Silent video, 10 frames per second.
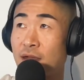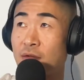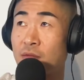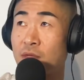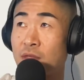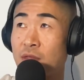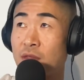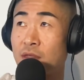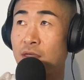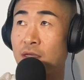
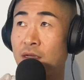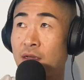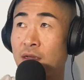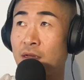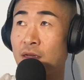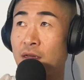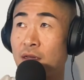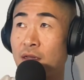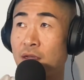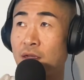within,
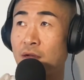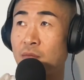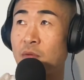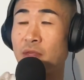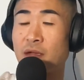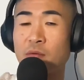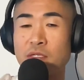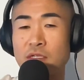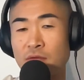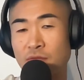people that I
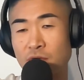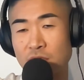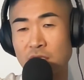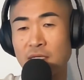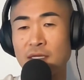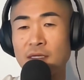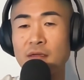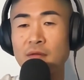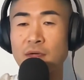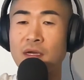went to
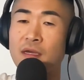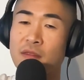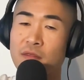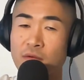university with,